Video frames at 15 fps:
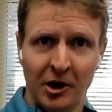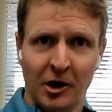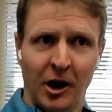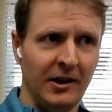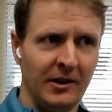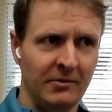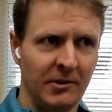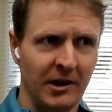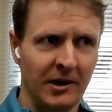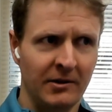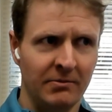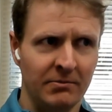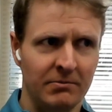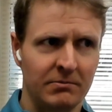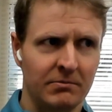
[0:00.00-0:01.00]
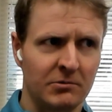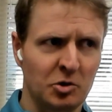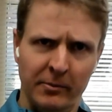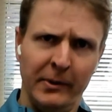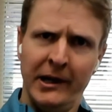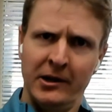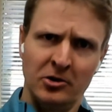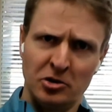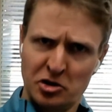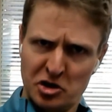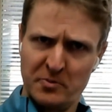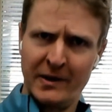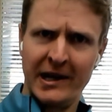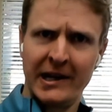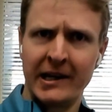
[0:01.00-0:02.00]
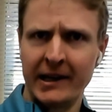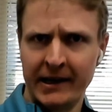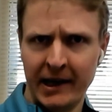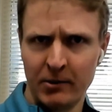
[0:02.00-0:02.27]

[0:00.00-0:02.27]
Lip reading: In a manner of speaking,